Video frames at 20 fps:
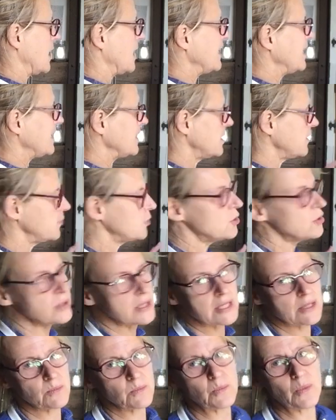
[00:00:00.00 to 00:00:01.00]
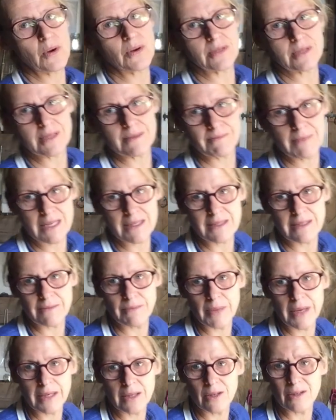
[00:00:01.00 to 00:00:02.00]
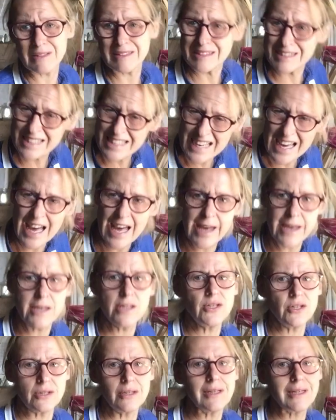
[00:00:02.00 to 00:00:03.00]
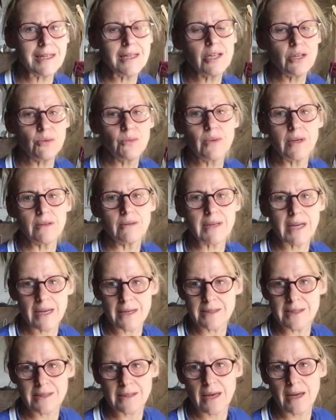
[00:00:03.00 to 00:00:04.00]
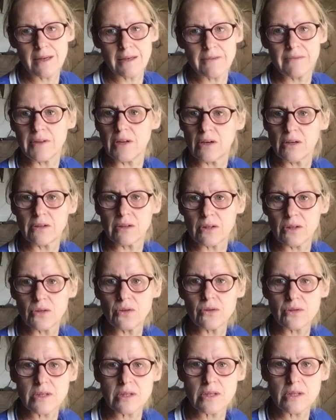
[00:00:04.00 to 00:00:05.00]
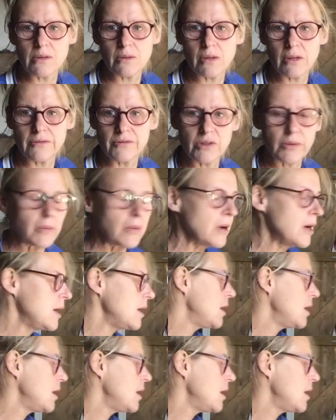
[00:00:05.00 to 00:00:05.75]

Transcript: it, unless of course it was a massive pickle, and occasionally you will get a skein of yarn that causes you a lot of trouble,